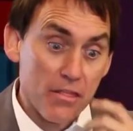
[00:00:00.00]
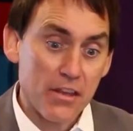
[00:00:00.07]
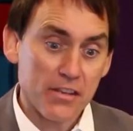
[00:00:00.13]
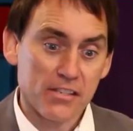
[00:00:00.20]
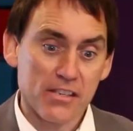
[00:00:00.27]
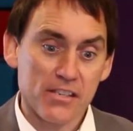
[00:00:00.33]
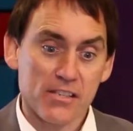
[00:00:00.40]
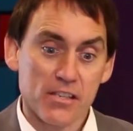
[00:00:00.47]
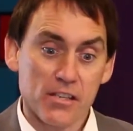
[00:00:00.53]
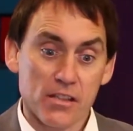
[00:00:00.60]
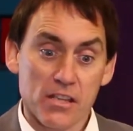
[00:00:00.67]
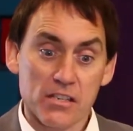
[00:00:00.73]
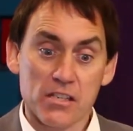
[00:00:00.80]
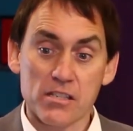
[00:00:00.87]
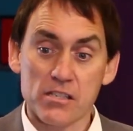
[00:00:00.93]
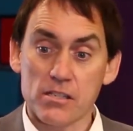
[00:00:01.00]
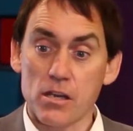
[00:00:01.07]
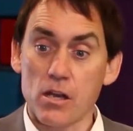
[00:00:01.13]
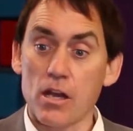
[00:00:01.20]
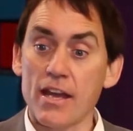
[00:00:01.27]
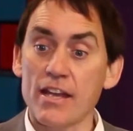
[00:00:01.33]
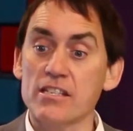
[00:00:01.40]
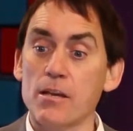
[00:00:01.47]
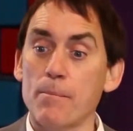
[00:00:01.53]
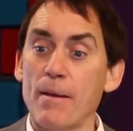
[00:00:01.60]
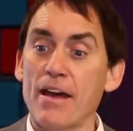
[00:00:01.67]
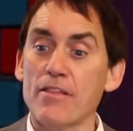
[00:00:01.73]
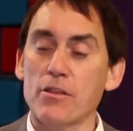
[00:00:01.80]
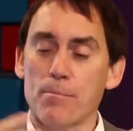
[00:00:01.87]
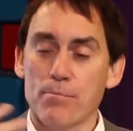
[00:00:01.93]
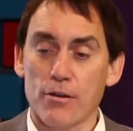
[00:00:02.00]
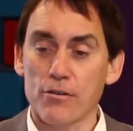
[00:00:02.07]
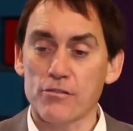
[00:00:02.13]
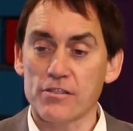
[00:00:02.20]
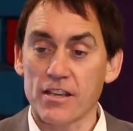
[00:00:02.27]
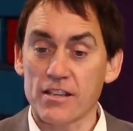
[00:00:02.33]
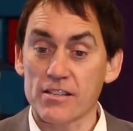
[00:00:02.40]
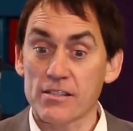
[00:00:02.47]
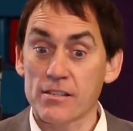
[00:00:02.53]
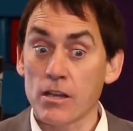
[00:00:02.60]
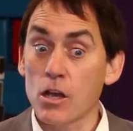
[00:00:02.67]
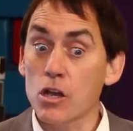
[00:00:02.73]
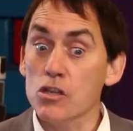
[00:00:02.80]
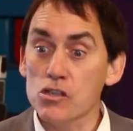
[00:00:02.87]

it's about the process.